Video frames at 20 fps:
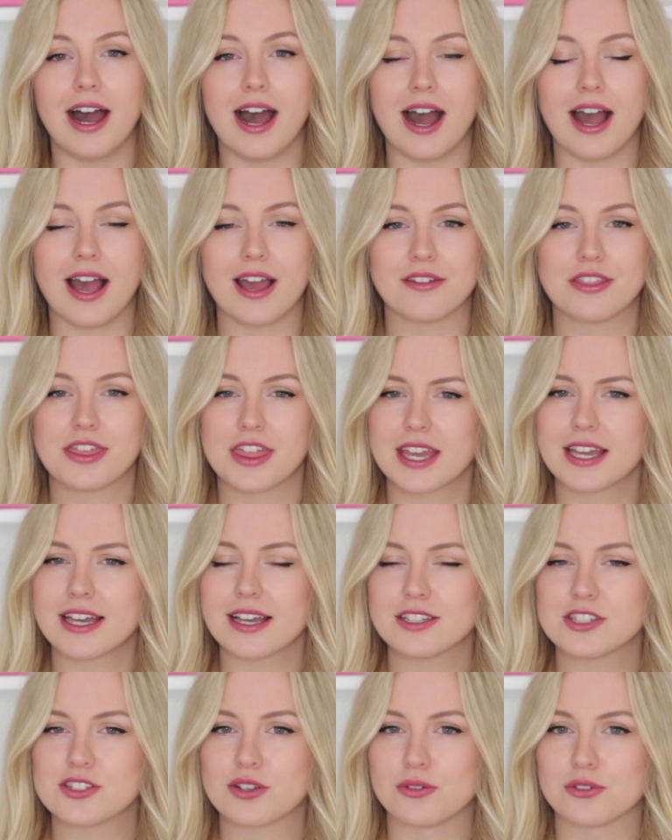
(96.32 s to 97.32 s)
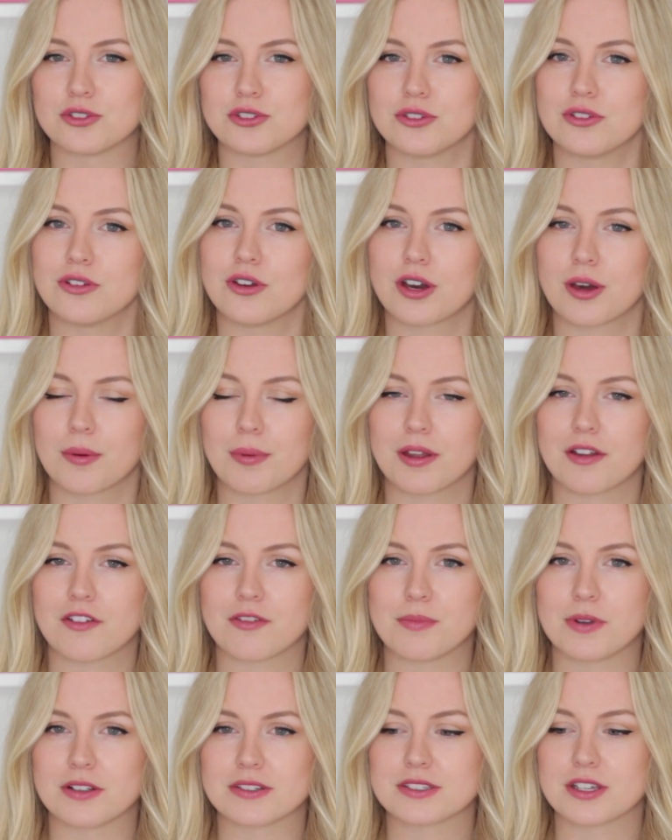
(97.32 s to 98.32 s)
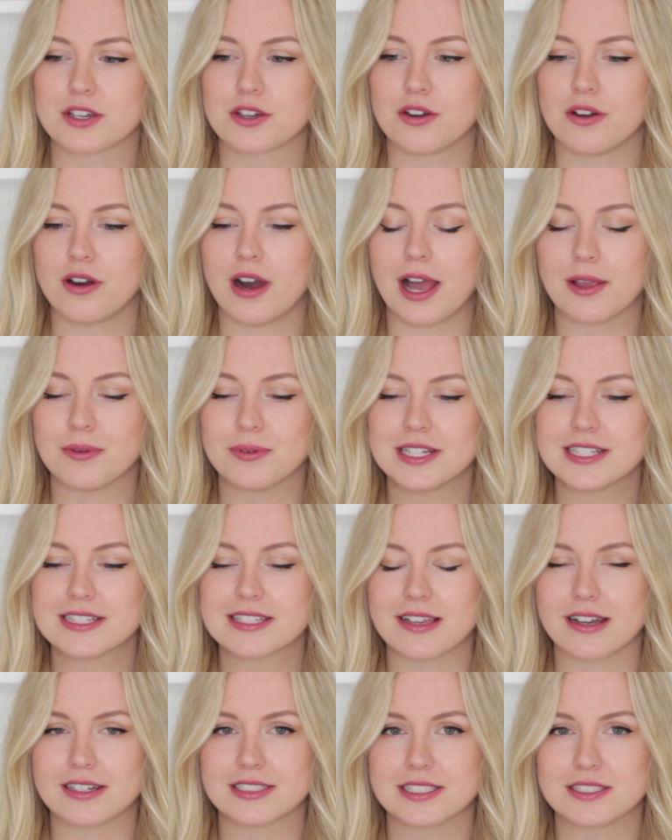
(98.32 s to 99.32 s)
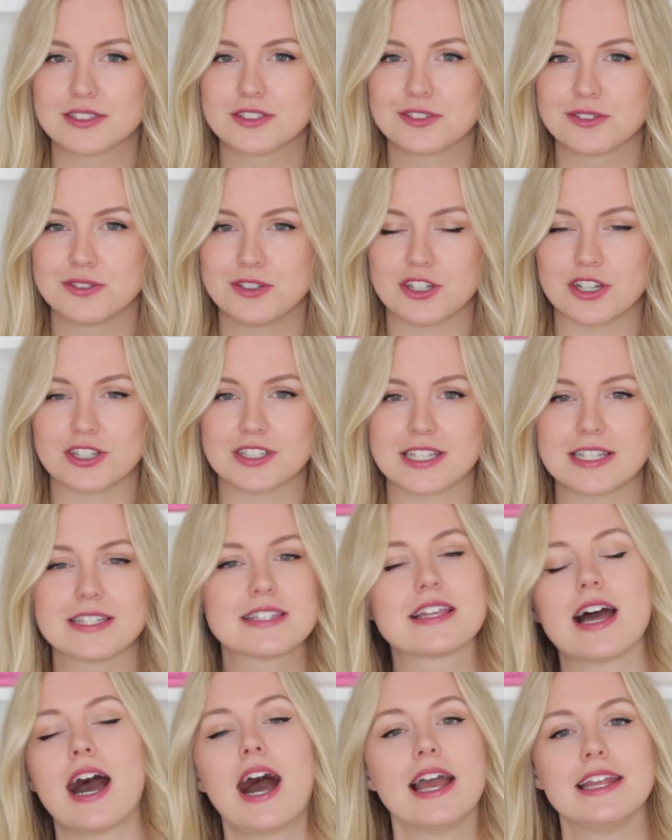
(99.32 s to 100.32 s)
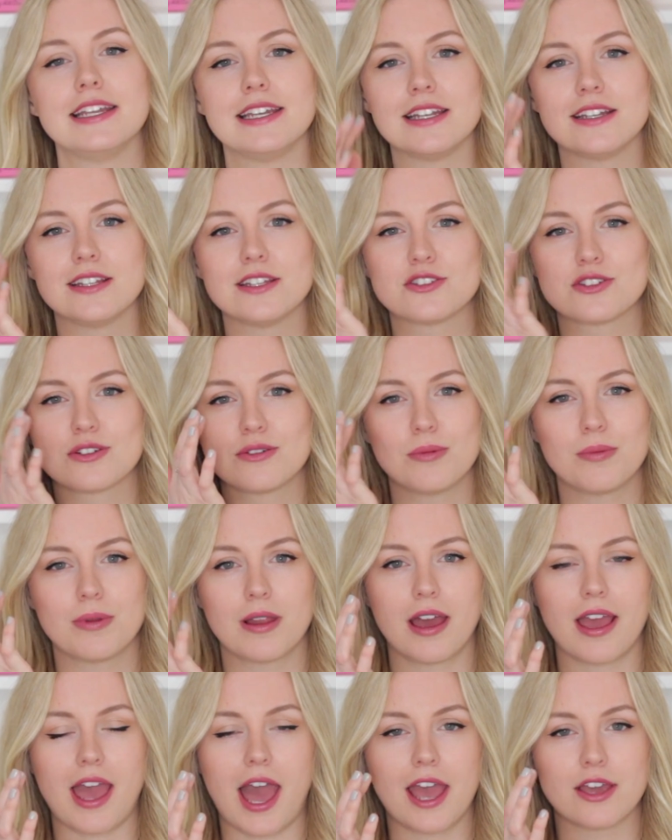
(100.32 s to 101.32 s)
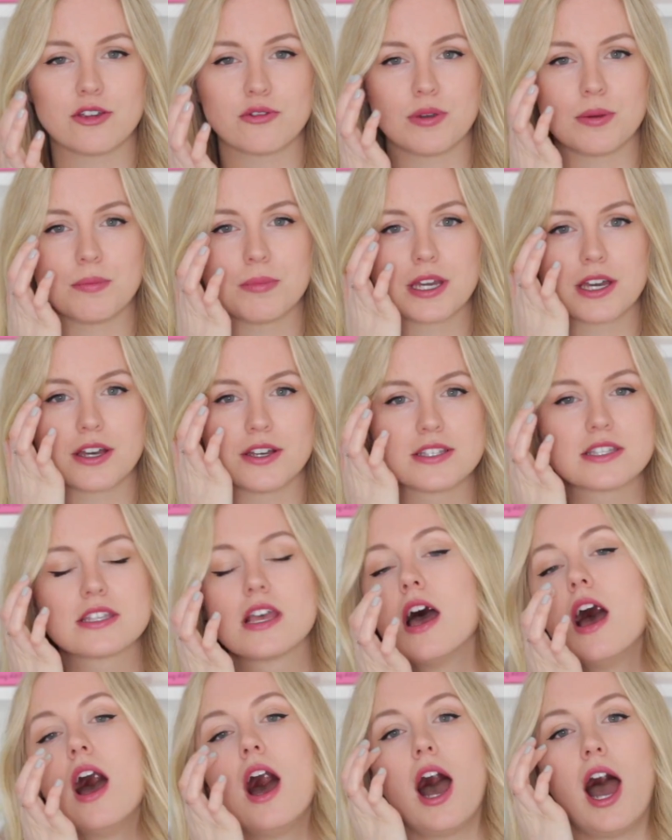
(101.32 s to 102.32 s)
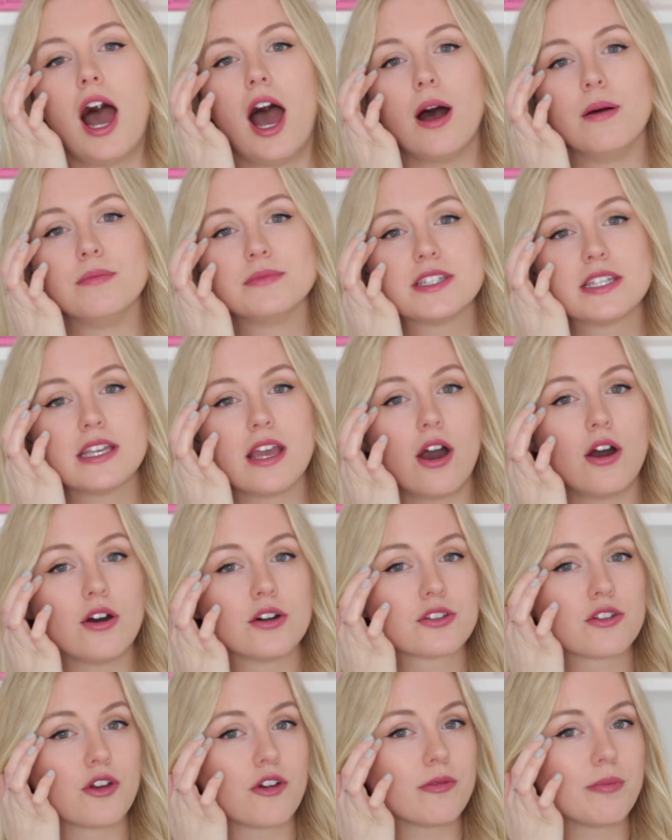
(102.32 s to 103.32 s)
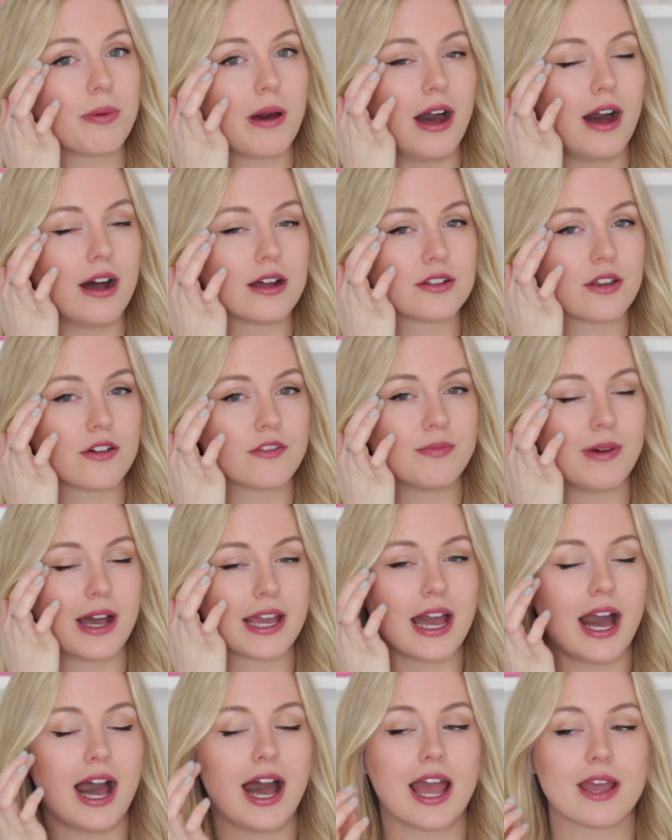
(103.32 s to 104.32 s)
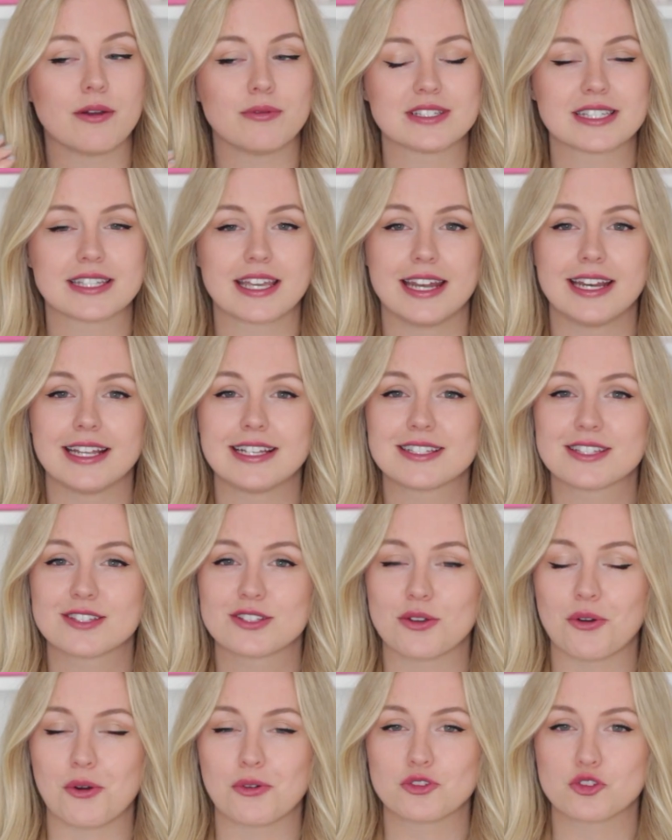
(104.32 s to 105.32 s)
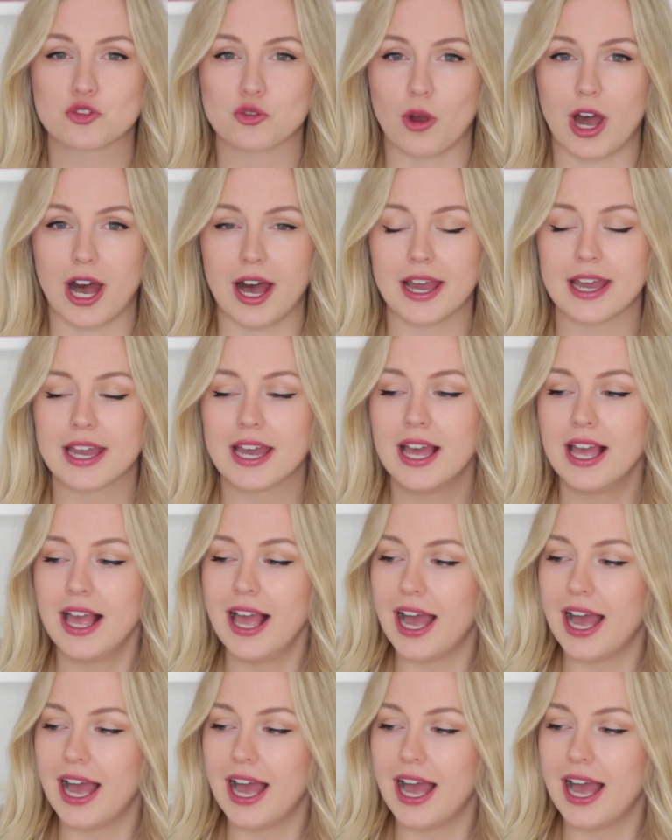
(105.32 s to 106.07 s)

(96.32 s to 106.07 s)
I think I told you a couple of months ago, I really started to notice that I needed to apply eye cream because the outer part of my eye was getting so dry.